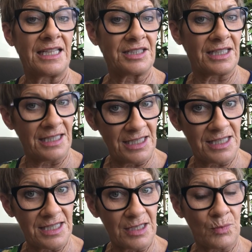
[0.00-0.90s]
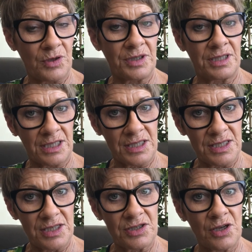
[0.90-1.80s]
It is what it
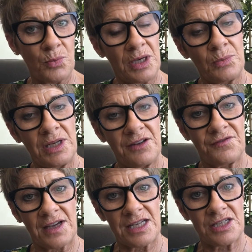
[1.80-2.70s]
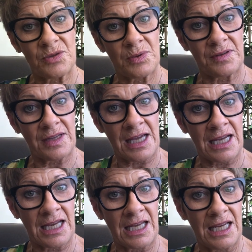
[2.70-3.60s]
is. So, when we are faced with
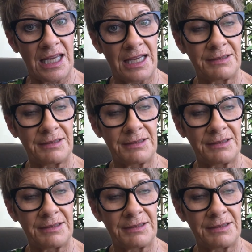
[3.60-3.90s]
a,